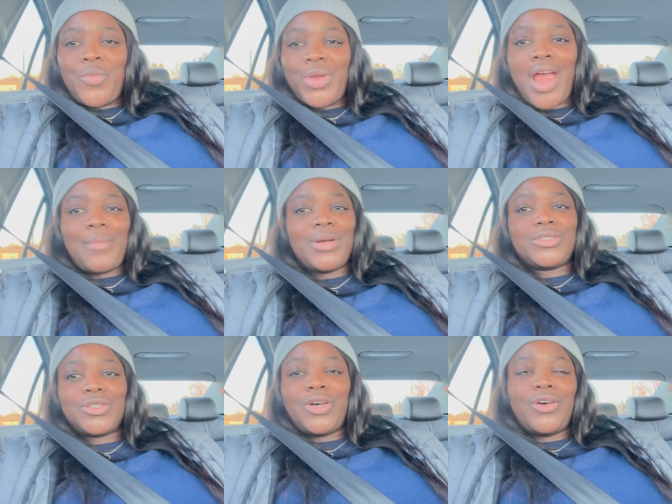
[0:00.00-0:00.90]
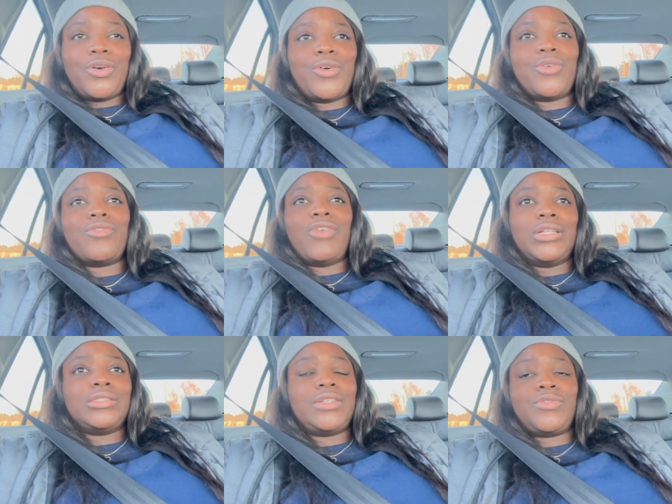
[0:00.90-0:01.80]
We are about to go
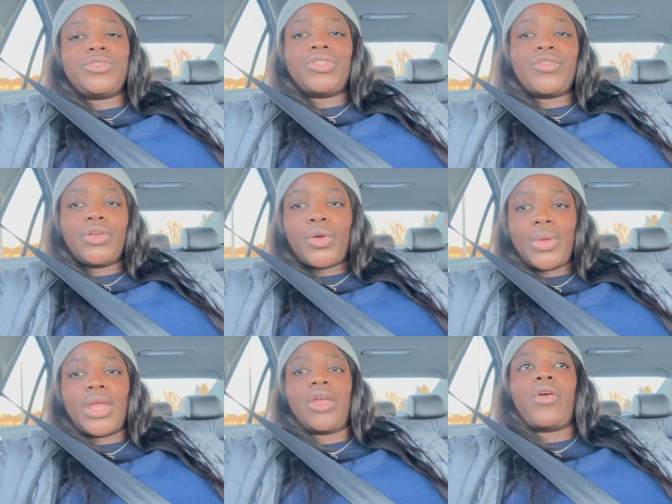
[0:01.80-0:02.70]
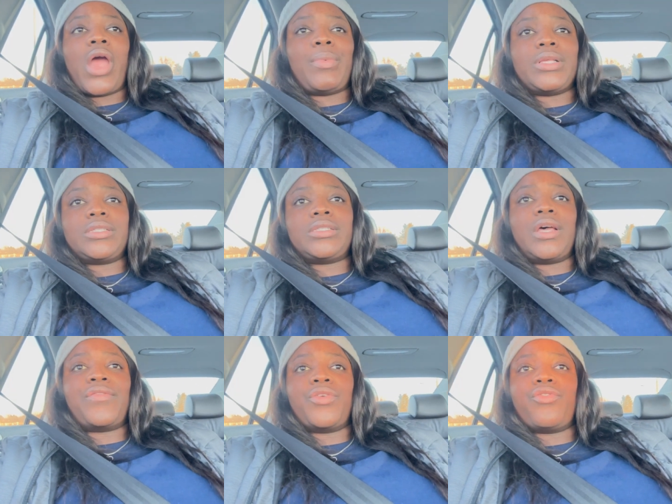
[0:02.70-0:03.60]
run to the food store real quick and grab us a
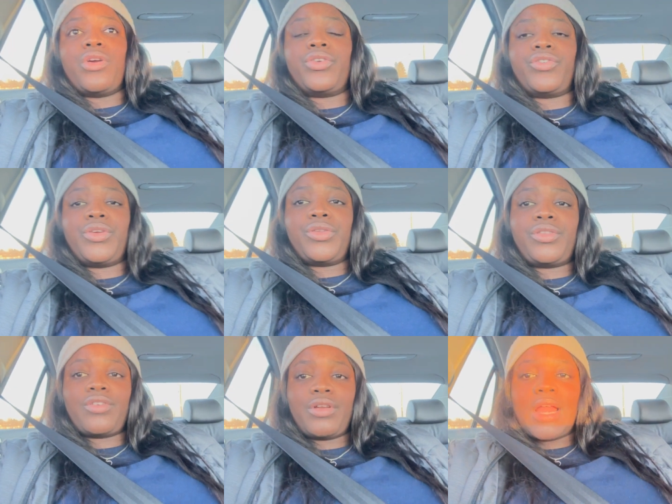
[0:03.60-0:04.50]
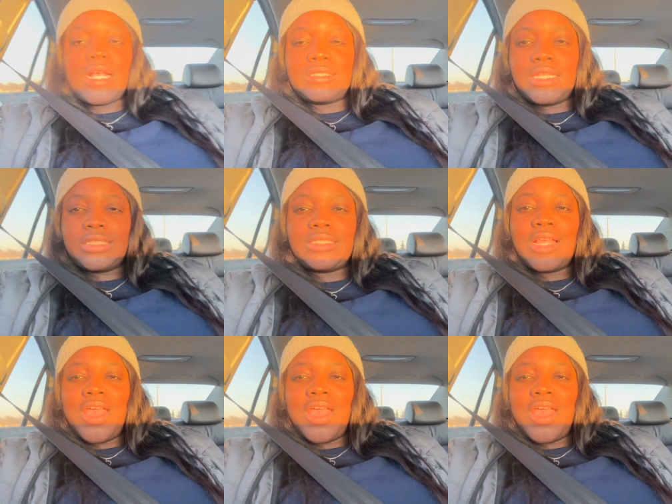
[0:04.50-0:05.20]
few groceries to relax us.